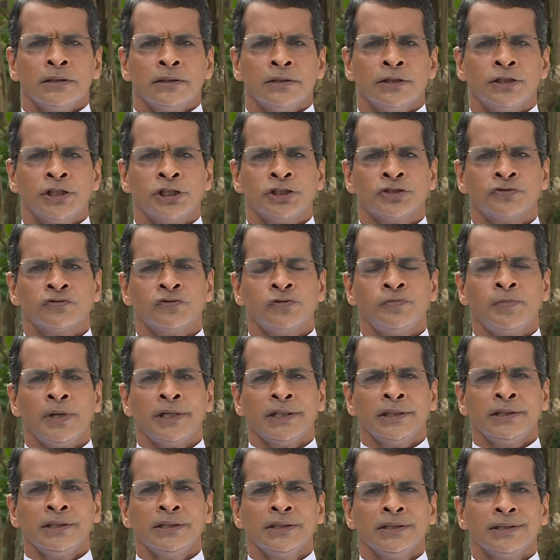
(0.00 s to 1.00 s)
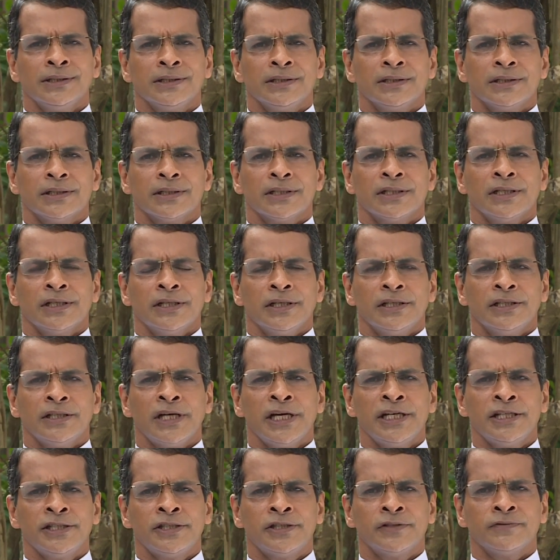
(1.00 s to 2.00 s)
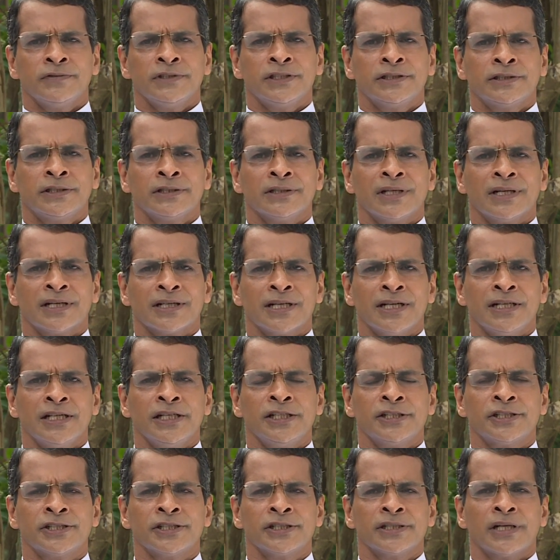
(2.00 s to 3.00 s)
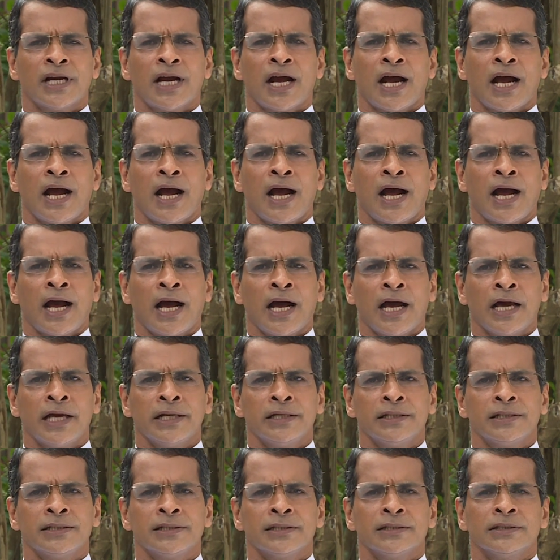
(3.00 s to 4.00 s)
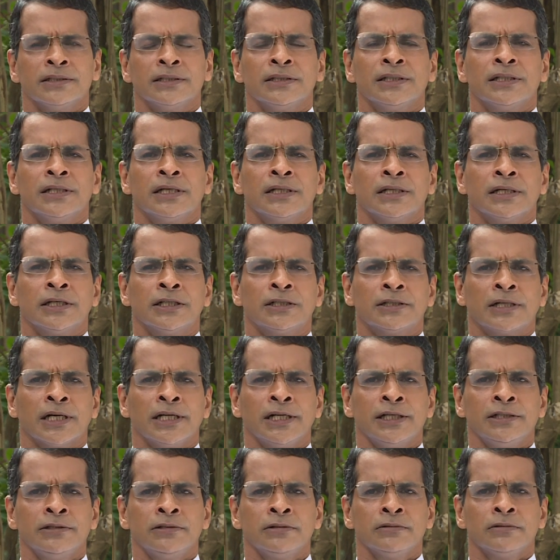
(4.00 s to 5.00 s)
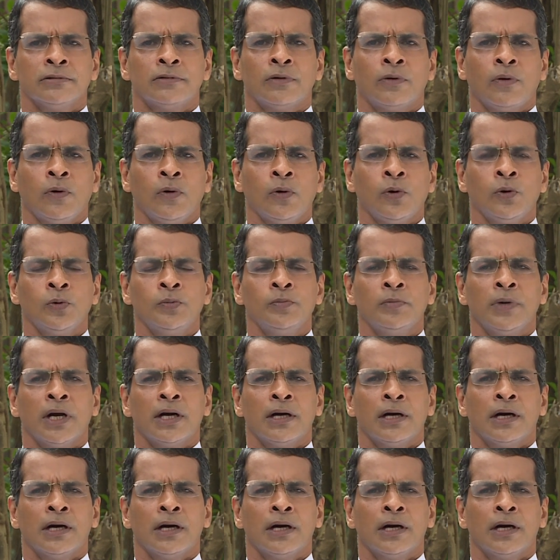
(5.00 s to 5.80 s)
This woman ate with relish and returned home